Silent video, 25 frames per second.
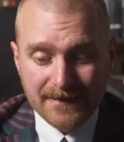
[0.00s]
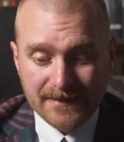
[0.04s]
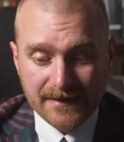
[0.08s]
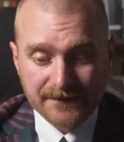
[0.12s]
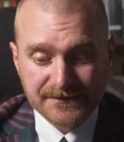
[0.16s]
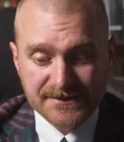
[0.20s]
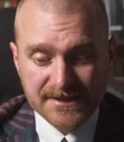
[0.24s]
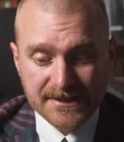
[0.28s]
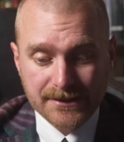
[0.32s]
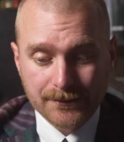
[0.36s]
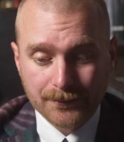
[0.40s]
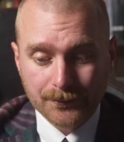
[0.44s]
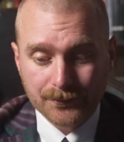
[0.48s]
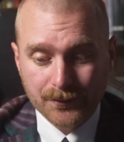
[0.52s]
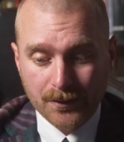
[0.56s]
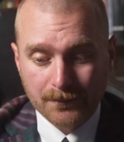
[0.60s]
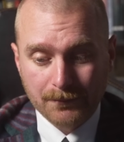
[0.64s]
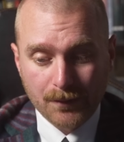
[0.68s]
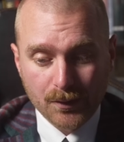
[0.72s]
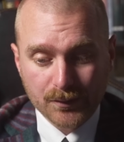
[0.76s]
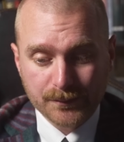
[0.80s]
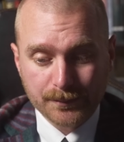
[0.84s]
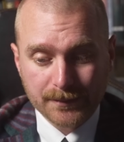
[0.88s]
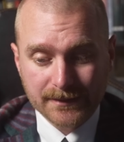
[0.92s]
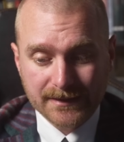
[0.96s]
they've signalled on
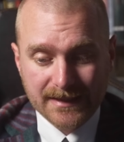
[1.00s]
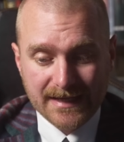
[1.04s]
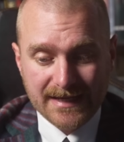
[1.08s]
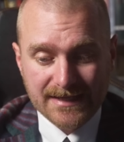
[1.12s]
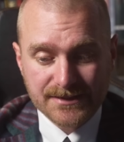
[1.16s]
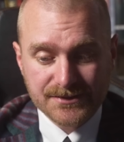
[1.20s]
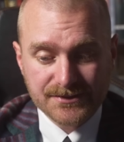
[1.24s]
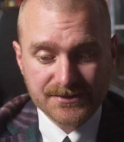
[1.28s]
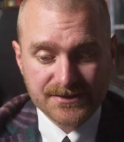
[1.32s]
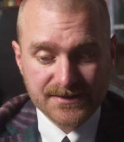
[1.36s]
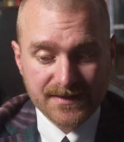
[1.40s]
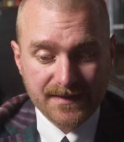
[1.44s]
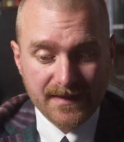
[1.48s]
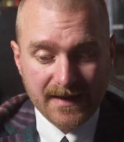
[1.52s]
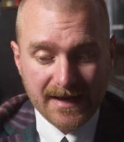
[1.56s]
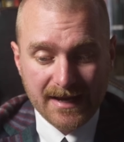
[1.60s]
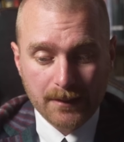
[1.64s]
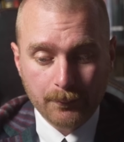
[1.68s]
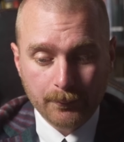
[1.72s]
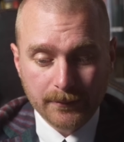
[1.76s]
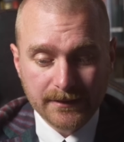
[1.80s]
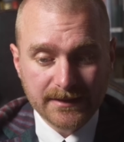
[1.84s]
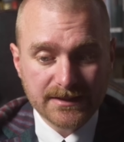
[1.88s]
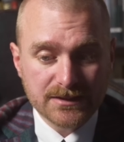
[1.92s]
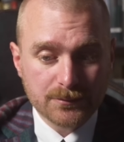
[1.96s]
multiple occasions that they
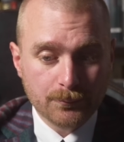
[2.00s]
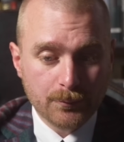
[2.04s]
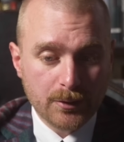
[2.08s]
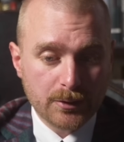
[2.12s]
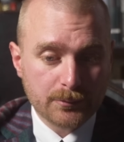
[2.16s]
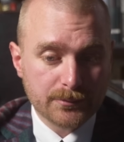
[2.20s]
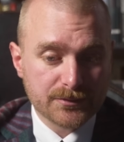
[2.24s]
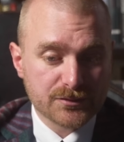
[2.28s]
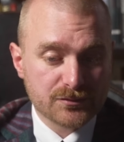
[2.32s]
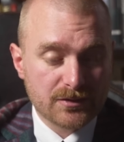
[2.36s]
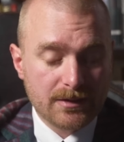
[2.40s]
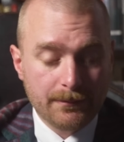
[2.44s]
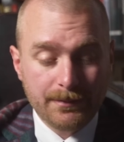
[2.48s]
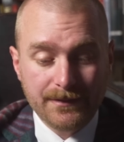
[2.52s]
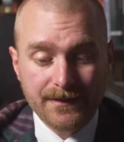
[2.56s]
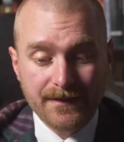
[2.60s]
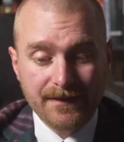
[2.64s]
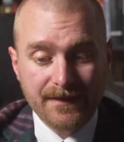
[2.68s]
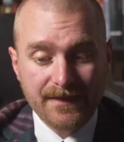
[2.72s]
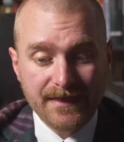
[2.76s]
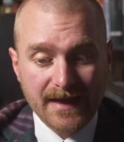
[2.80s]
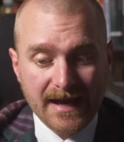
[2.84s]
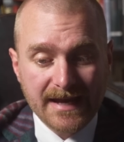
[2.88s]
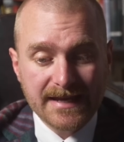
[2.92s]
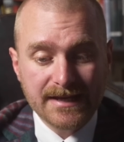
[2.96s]
are willing to work with Trump and
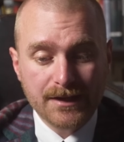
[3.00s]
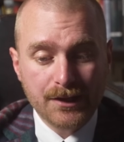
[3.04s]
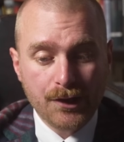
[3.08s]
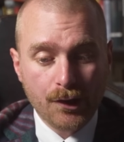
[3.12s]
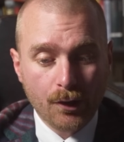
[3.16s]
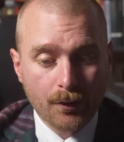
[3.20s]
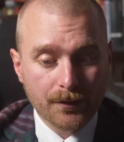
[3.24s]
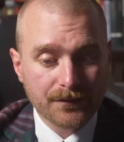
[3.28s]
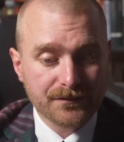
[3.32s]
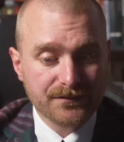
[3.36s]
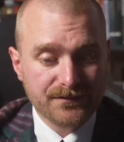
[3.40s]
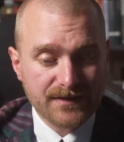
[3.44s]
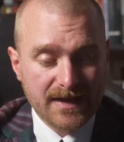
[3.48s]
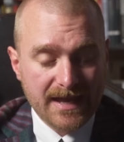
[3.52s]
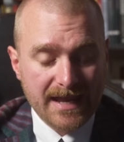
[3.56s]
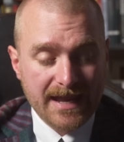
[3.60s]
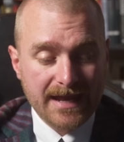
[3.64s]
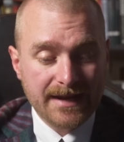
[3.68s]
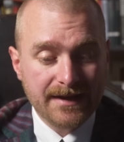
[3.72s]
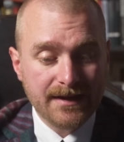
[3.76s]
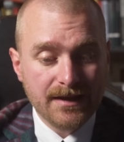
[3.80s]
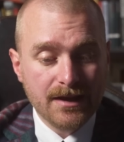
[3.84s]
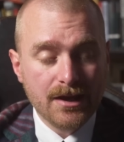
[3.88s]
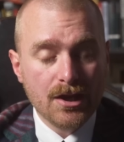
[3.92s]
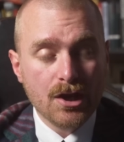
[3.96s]
that they are not a
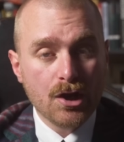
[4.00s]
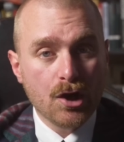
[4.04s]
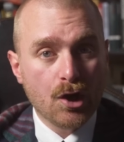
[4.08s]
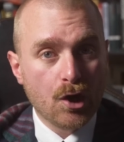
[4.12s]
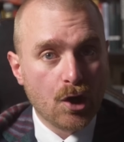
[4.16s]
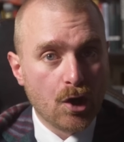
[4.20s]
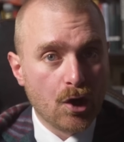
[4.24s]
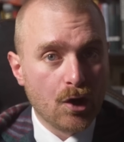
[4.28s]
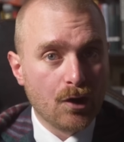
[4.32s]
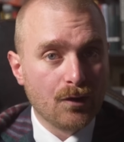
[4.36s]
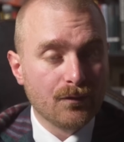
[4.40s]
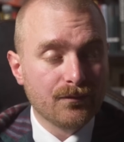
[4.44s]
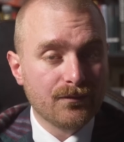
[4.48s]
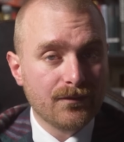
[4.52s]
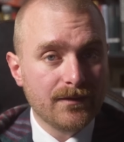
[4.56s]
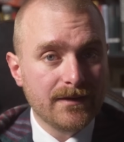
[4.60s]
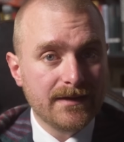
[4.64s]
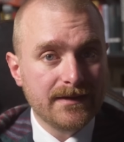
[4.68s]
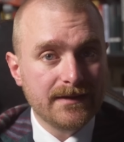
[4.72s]
fan of